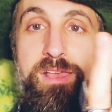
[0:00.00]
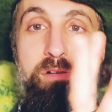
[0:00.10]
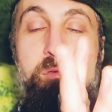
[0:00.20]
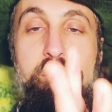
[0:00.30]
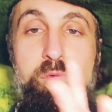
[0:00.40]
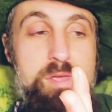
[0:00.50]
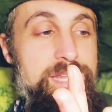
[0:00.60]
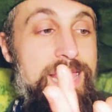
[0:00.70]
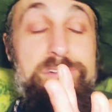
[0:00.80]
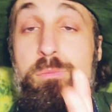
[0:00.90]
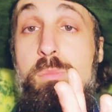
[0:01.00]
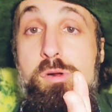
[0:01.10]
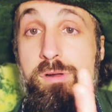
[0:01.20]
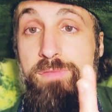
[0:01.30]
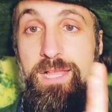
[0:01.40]
we can handle
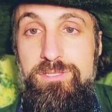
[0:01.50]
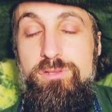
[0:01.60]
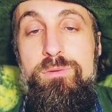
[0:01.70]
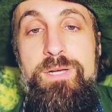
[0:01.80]
more of that soul.